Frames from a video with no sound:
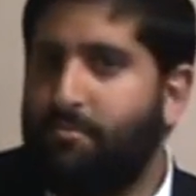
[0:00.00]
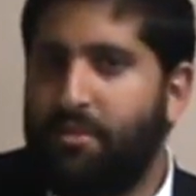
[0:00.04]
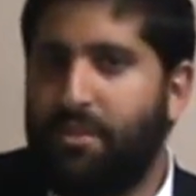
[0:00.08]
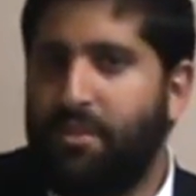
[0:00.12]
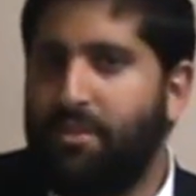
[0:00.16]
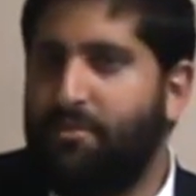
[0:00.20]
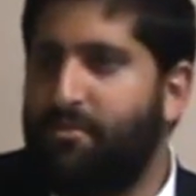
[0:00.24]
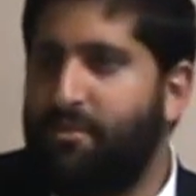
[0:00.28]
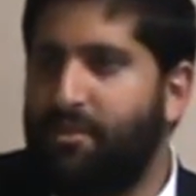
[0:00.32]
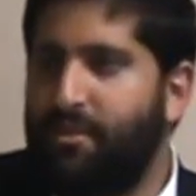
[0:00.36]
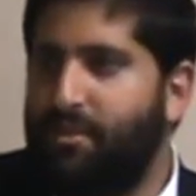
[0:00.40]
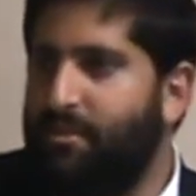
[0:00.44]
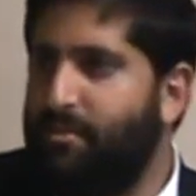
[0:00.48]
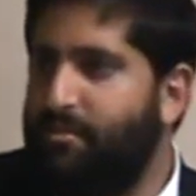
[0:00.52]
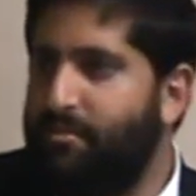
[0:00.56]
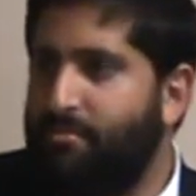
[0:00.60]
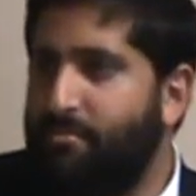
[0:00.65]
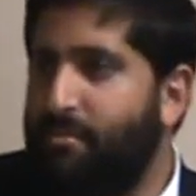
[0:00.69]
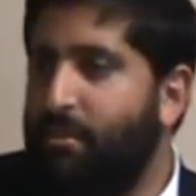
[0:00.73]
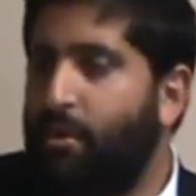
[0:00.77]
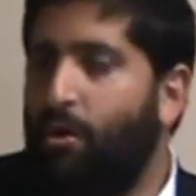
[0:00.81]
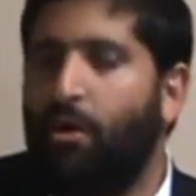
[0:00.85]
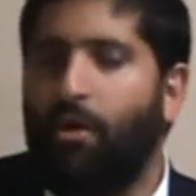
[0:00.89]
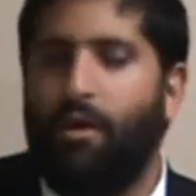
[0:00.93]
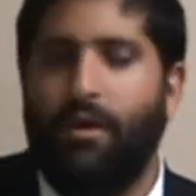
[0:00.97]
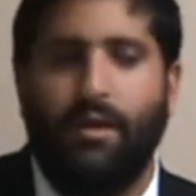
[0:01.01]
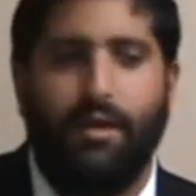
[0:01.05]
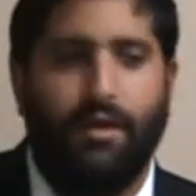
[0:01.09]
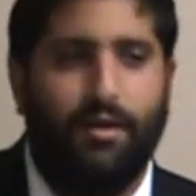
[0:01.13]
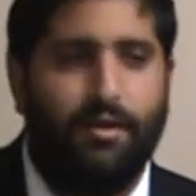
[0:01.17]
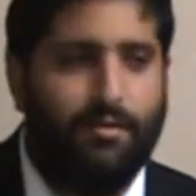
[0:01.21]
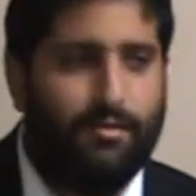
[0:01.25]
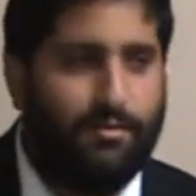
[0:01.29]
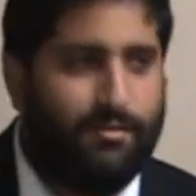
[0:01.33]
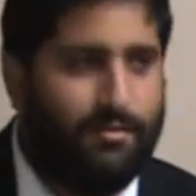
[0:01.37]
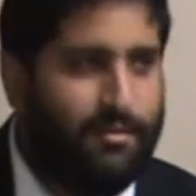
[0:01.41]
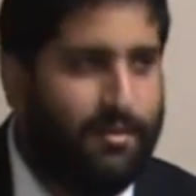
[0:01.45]
Give it a La
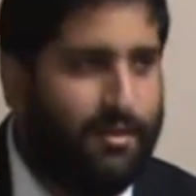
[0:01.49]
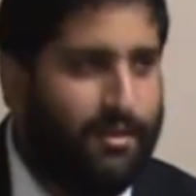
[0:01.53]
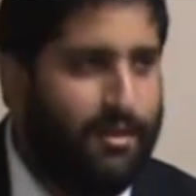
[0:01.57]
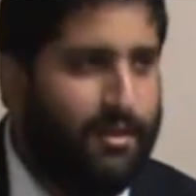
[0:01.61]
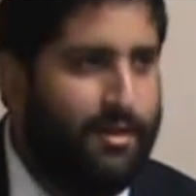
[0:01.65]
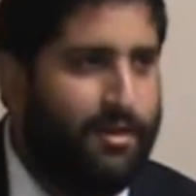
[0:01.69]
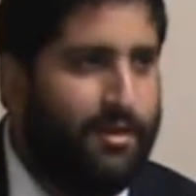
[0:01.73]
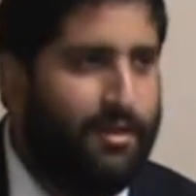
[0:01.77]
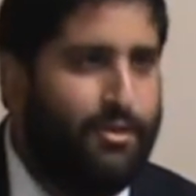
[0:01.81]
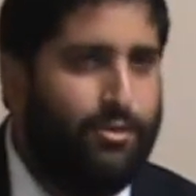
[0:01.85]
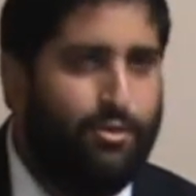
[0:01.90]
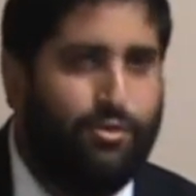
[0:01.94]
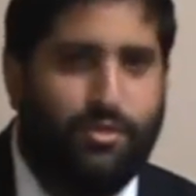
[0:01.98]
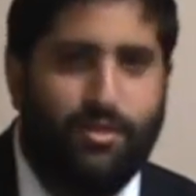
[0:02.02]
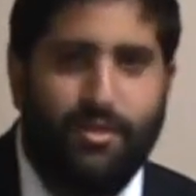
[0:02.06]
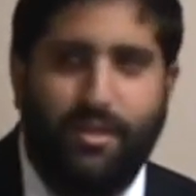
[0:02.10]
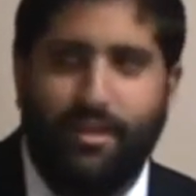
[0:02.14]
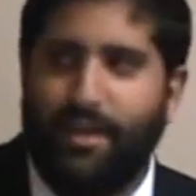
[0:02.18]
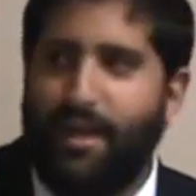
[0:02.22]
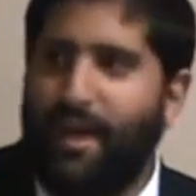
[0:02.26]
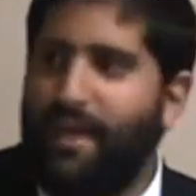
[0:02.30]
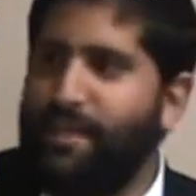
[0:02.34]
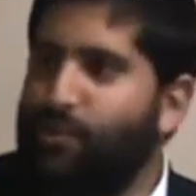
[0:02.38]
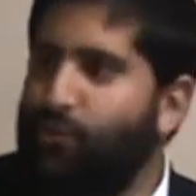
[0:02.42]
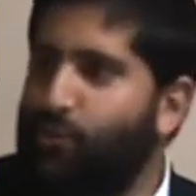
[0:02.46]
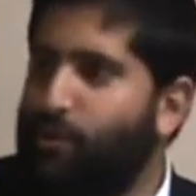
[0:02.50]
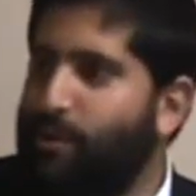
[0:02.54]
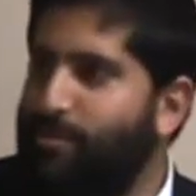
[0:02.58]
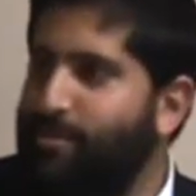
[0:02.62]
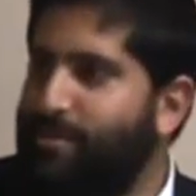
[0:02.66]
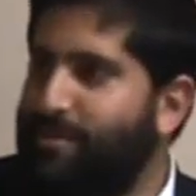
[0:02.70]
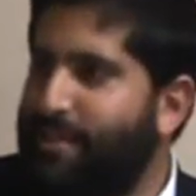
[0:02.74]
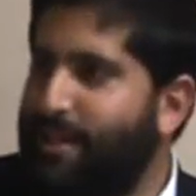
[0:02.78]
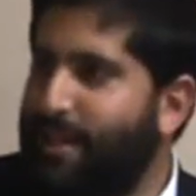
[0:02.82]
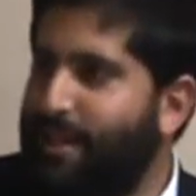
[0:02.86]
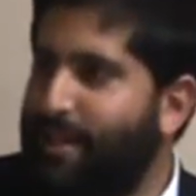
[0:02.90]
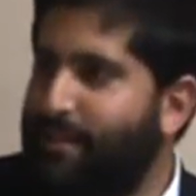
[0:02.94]
Jolla. You see an ice cream
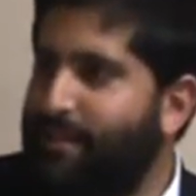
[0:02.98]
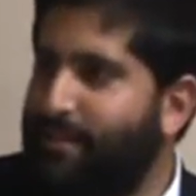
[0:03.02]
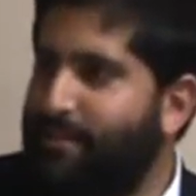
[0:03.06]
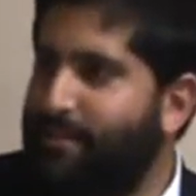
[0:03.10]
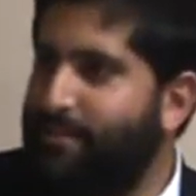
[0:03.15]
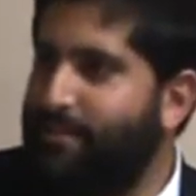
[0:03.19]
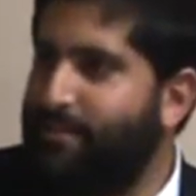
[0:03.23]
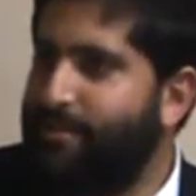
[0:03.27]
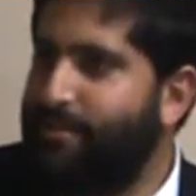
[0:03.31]
stand.